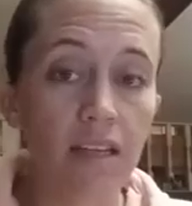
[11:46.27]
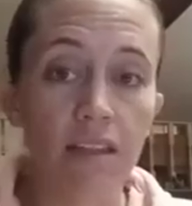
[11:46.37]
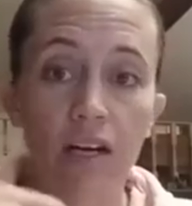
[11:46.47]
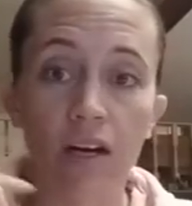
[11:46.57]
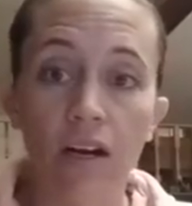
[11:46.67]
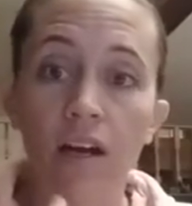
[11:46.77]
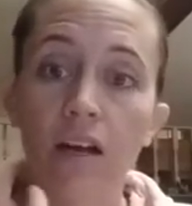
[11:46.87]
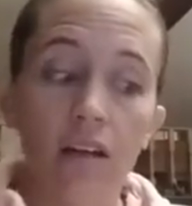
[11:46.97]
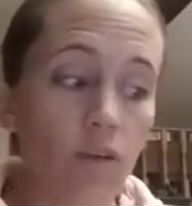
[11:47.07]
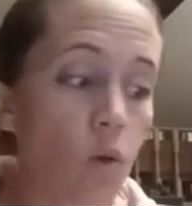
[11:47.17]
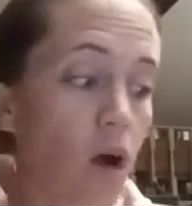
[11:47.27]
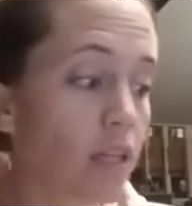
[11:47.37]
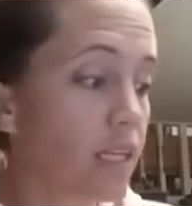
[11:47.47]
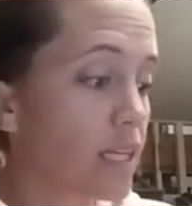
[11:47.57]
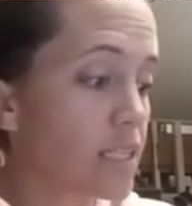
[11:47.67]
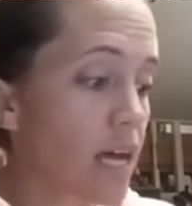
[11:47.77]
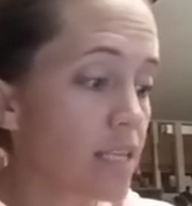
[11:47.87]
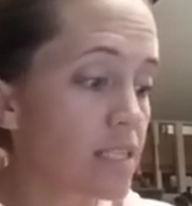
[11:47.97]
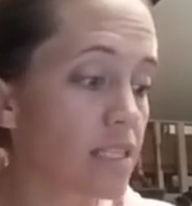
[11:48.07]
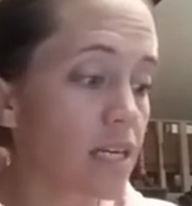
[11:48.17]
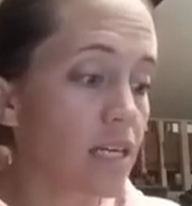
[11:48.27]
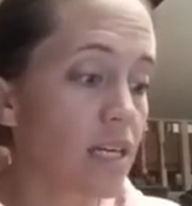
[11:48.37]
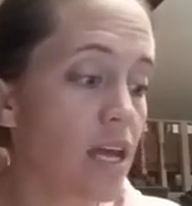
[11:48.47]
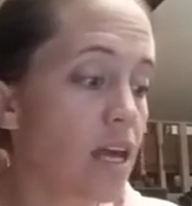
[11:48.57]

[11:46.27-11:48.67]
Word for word: They're quality tested.